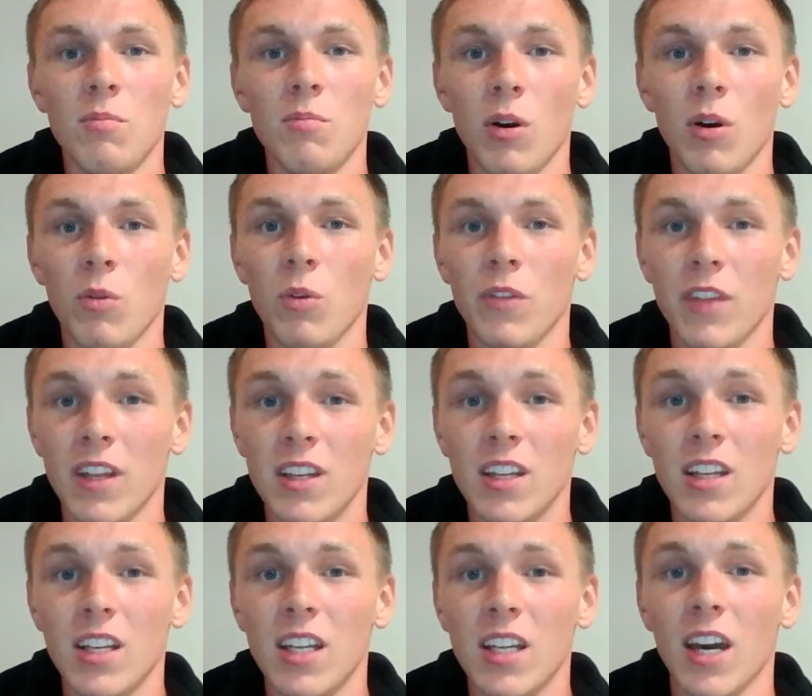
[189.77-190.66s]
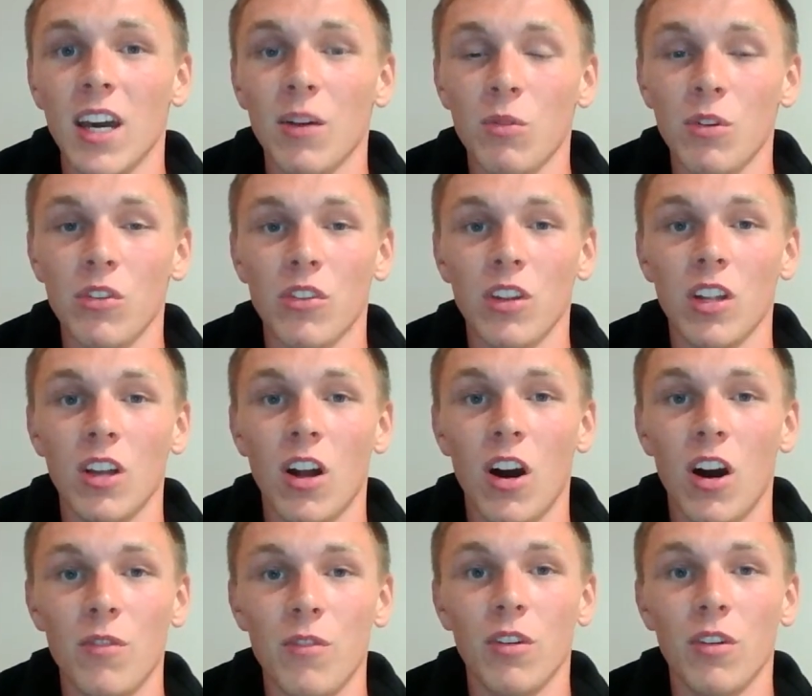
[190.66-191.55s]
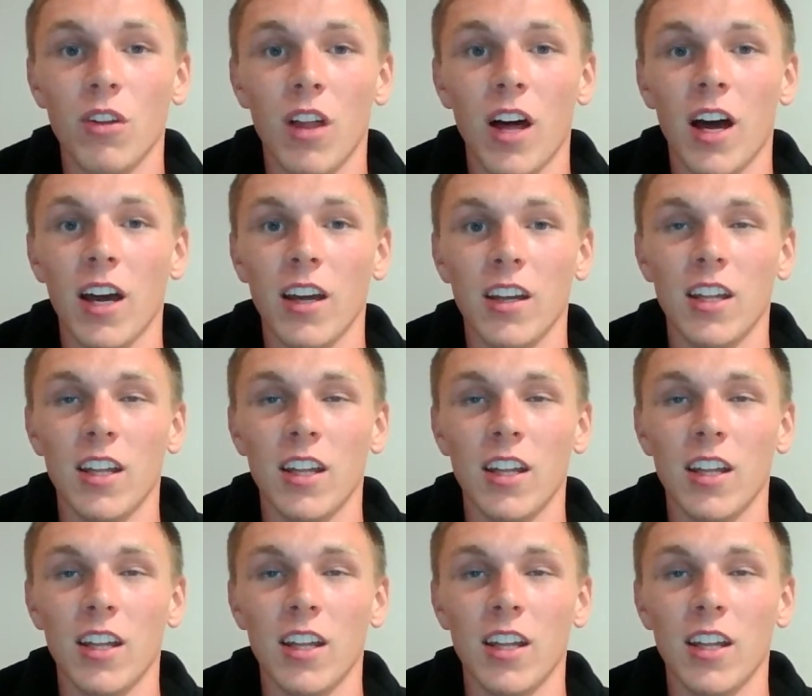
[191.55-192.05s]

But what they did get was an awful lot,